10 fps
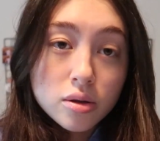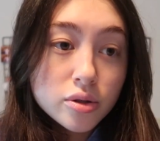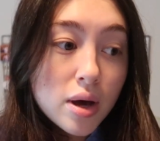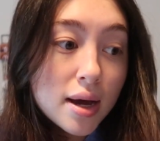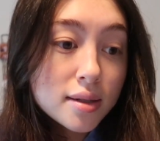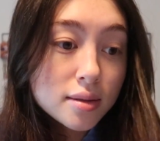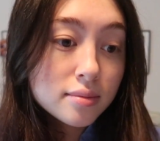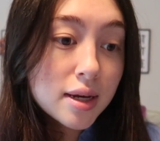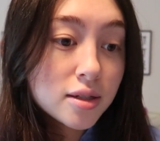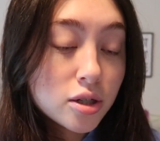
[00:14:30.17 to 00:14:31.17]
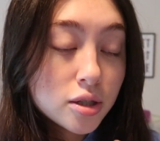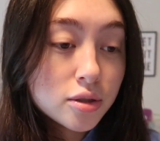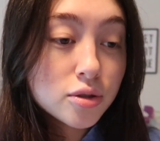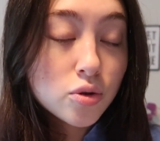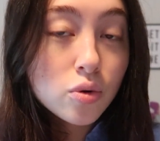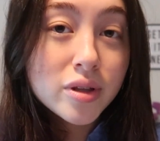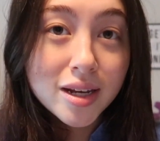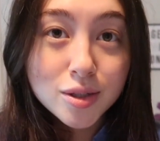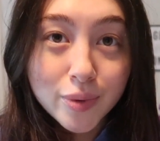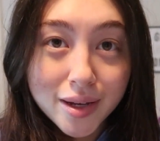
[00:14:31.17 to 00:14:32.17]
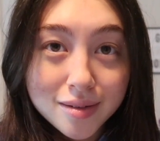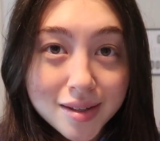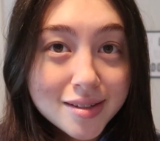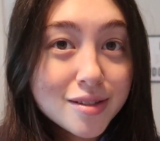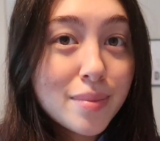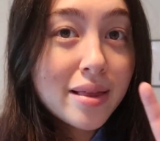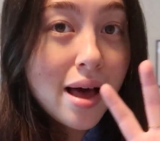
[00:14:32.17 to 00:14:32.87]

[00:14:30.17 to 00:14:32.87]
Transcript: Also guys, I start school next week. This is my